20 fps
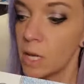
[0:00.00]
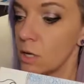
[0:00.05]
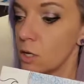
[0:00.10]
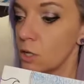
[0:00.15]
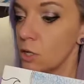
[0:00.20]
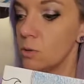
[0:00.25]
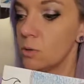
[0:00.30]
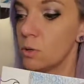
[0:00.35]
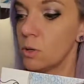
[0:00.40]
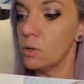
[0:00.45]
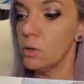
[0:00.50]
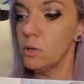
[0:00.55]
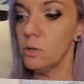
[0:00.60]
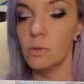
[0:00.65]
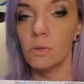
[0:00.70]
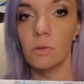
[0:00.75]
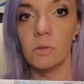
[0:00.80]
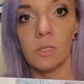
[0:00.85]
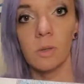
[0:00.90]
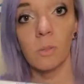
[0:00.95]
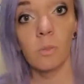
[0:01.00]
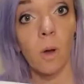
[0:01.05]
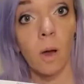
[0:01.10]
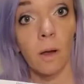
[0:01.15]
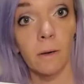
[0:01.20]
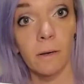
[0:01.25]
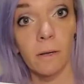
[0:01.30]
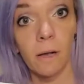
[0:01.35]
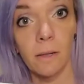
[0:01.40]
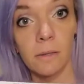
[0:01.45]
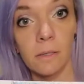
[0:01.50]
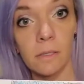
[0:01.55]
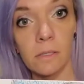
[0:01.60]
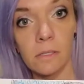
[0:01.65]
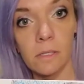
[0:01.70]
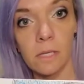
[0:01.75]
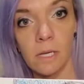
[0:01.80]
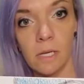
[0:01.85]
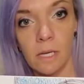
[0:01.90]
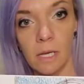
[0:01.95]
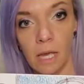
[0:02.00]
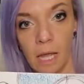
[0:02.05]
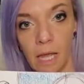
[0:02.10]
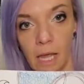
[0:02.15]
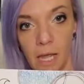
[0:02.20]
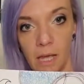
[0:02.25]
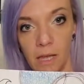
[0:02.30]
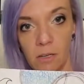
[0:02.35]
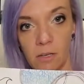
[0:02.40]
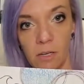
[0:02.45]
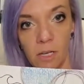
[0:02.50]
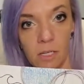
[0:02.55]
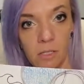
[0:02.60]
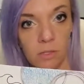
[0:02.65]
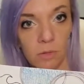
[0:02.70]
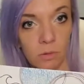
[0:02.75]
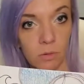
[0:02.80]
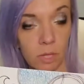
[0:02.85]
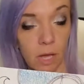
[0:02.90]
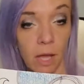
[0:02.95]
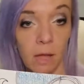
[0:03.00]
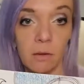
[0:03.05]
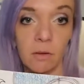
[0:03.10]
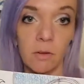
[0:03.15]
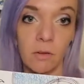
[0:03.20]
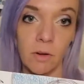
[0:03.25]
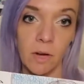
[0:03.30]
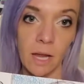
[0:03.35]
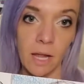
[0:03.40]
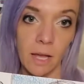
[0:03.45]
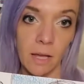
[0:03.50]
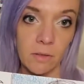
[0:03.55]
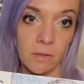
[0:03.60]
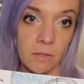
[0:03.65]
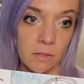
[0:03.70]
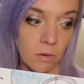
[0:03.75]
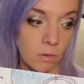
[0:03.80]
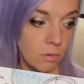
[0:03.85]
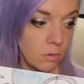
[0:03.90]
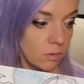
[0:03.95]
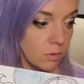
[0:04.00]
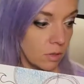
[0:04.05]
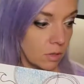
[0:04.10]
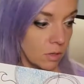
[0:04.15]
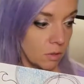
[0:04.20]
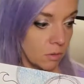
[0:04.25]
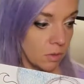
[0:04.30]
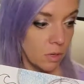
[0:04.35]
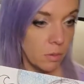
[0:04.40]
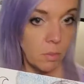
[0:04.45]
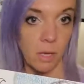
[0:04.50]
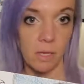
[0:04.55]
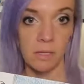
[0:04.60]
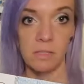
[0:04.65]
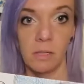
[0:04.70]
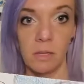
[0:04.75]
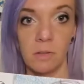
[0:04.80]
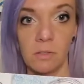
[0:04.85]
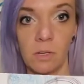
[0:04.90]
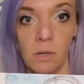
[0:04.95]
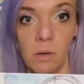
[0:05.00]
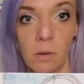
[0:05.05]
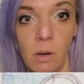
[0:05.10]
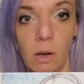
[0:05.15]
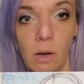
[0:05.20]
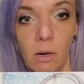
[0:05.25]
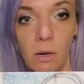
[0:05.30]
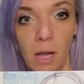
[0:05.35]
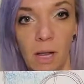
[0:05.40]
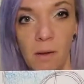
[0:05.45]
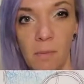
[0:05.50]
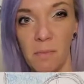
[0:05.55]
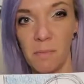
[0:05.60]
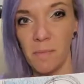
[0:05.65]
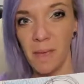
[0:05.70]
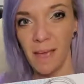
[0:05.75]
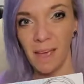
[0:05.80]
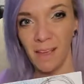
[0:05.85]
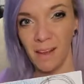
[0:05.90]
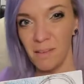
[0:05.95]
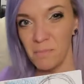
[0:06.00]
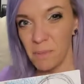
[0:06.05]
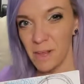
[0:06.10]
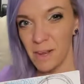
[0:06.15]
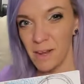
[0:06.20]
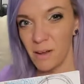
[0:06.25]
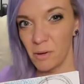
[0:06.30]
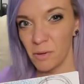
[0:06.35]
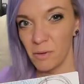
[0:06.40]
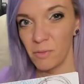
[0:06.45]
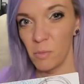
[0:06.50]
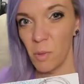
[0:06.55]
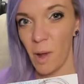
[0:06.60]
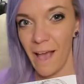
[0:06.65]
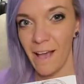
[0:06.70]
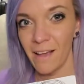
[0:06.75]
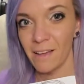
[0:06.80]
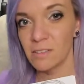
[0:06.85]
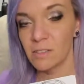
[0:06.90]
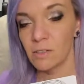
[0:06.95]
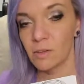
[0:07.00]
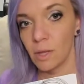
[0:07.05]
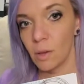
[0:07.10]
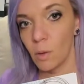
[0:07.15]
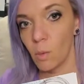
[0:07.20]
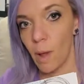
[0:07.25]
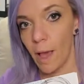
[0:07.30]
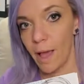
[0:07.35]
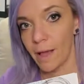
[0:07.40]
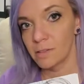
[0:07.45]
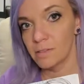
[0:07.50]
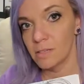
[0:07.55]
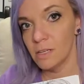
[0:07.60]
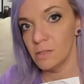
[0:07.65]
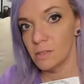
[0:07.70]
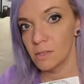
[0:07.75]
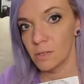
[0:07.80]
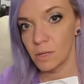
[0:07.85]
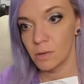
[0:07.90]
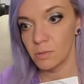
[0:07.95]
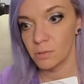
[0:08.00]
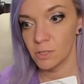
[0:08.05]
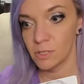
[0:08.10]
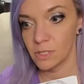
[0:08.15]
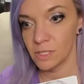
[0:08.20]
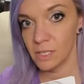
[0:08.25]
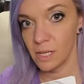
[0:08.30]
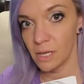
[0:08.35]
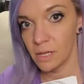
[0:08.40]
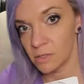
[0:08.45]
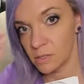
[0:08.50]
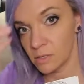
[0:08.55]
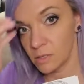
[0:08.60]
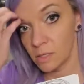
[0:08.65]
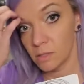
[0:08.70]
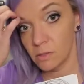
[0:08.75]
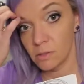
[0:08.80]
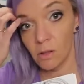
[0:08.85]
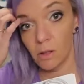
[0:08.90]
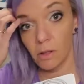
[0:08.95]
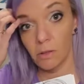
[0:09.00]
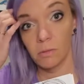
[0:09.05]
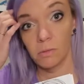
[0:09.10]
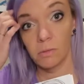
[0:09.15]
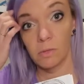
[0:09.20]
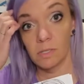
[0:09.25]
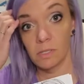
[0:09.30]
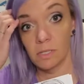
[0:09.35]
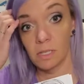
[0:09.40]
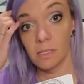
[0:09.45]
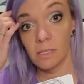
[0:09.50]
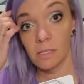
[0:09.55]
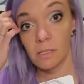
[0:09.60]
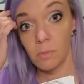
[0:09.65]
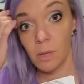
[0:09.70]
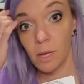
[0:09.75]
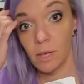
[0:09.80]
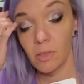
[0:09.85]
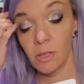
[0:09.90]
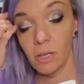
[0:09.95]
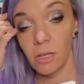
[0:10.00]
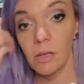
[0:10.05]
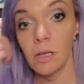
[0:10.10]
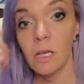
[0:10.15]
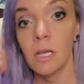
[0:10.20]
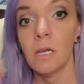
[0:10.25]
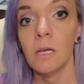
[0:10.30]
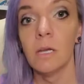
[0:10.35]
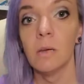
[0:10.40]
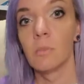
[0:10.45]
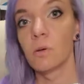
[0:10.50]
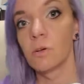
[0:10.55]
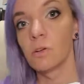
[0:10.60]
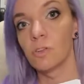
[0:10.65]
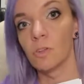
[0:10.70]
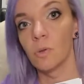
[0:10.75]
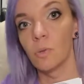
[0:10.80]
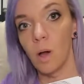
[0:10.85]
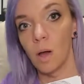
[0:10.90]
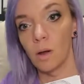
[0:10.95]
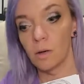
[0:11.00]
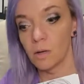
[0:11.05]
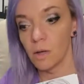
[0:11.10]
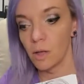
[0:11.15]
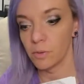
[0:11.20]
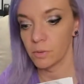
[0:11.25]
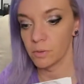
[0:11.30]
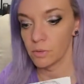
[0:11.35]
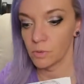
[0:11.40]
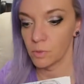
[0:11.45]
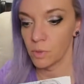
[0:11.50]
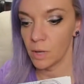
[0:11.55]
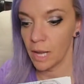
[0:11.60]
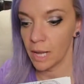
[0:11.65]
could use some watercolors, and you guys know that crayons or oil pastels are kind of made out of wax, or like waxy, so they resist. It's called a resist method. Push the watercolors away.